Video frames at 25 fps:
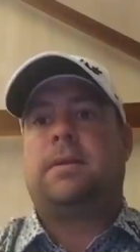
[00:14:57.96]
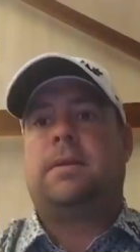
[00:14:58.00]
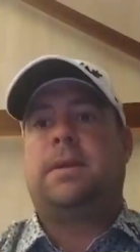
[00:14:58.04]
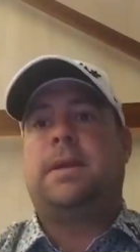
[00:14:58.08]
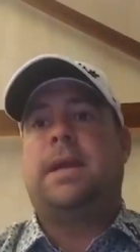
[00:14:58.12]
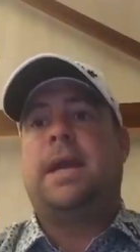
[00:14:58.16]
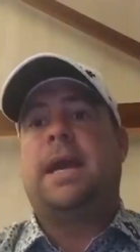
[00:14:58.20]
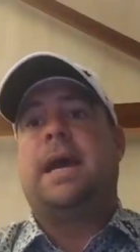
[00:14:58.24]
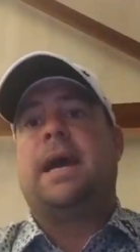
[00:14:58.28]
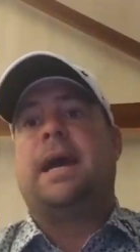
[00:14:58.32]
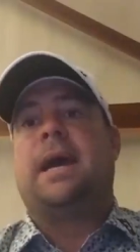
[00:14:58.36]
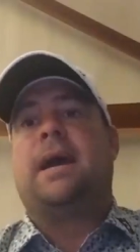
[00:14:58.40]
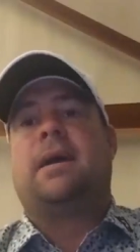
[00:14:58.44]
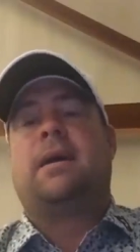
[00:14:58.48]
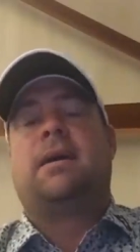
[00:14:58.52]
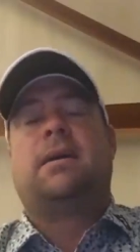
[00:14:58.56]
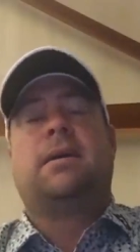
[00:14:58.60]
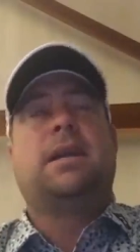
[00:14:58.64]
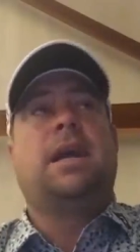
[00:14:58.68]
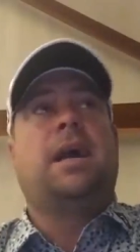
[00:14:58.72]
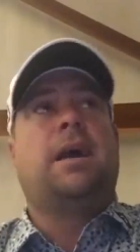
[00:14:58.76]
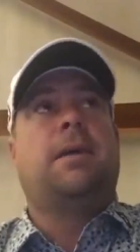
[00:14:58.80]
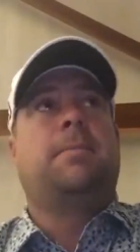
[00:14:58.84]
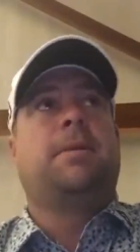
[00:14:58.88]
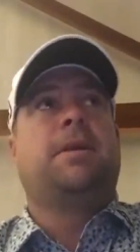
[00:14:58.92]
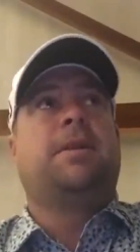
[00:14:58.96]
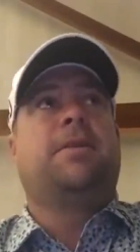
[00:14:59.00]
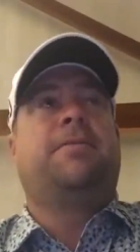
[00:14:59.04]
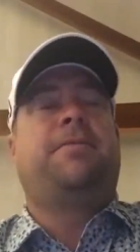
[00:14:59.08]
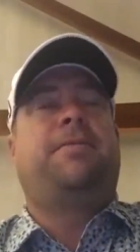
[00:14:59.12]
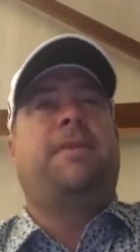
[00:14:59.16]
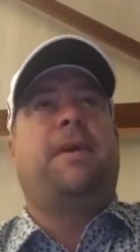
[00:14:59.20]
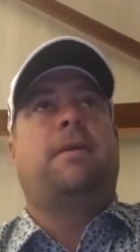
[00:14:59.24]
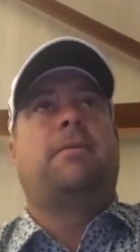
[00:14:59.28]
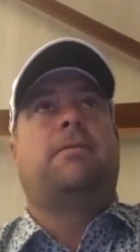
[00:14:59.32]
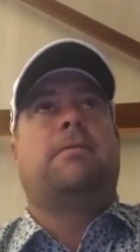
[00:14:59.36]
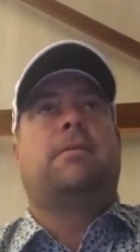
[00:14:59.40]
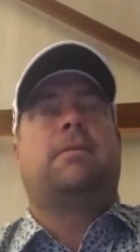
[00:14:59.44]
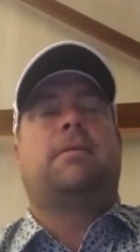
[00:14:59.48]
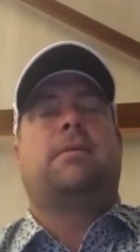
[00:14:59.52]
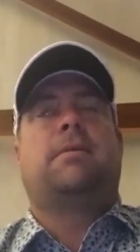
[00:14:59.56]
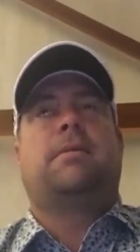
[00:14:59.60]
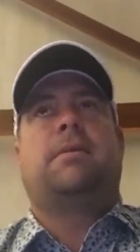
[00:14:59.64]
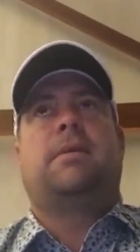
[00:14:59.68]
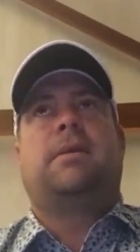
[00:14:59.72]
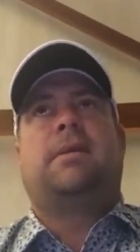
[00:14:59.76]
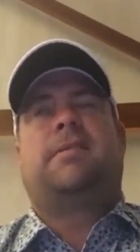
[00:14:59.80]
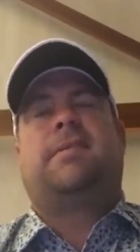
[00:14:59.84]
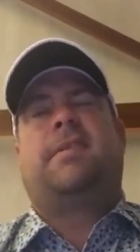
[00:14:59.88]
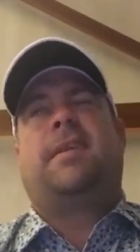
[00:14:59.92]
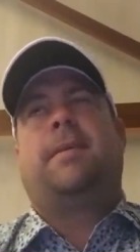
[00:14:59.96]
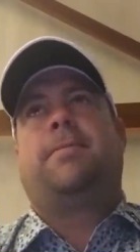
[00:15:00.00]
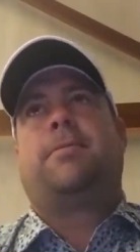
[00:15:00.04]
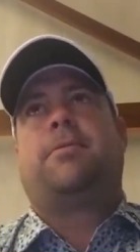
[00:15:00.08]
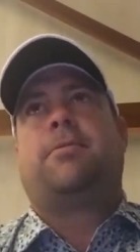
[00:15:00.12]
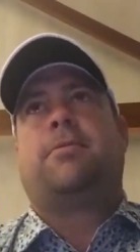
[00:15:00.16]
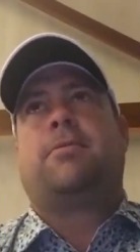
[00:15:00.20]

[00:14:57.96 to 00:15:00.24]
Yeah, yeah. I mean, I felt it's typical